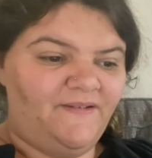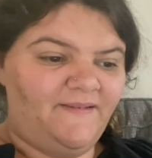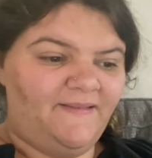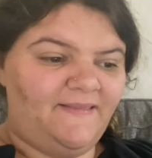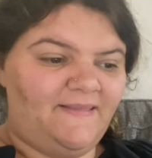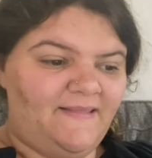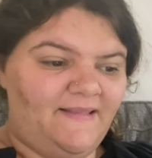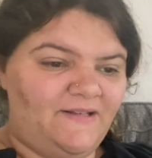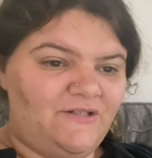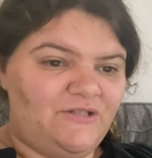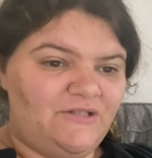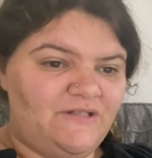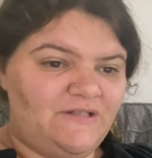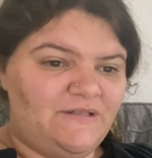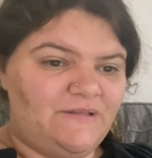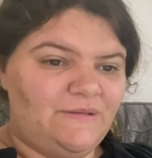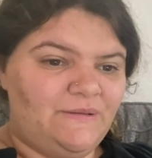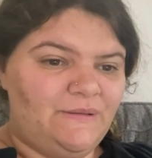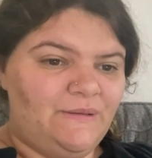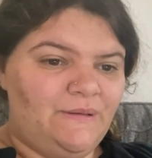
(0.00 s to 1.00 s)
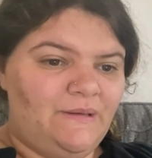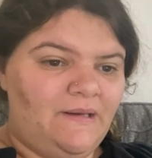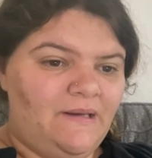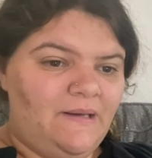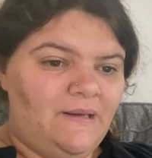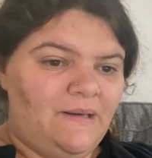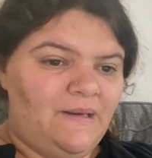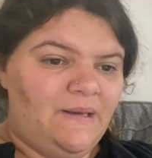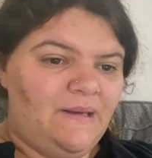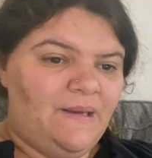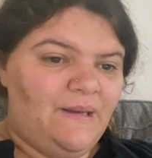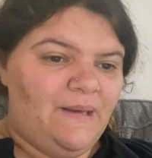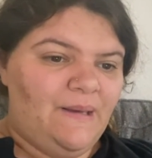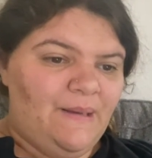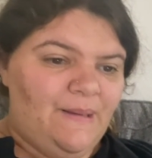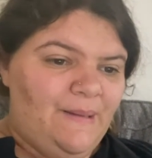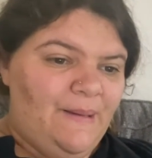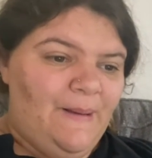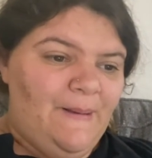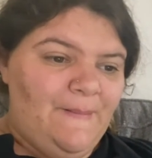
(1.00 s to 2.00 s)
That just
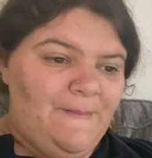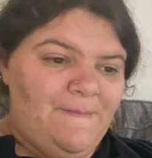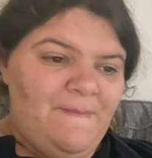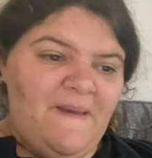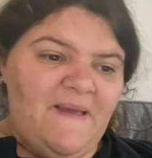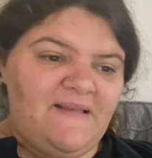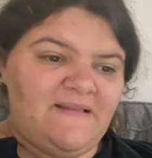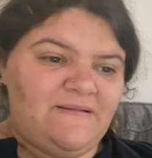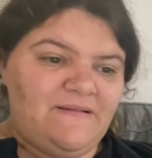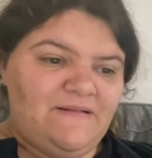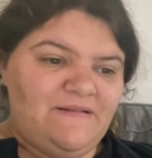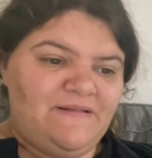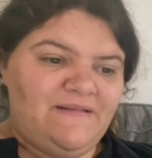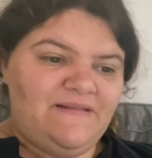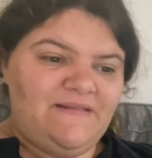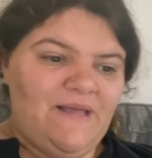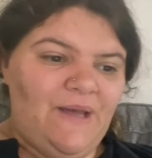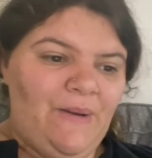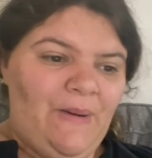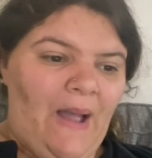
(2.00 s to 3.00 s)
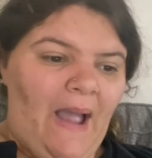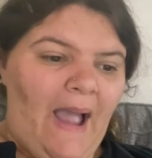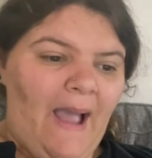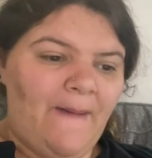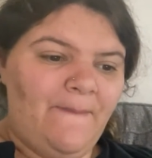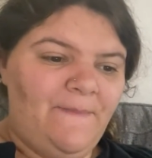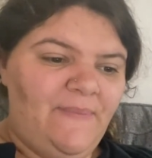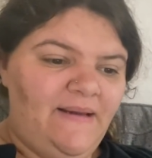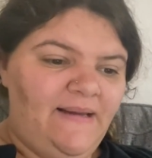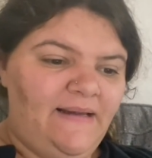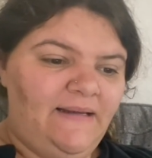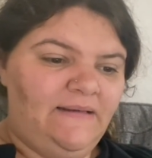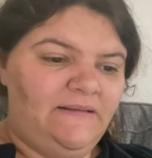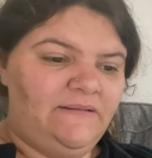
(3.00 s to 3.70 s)
makes me so happy.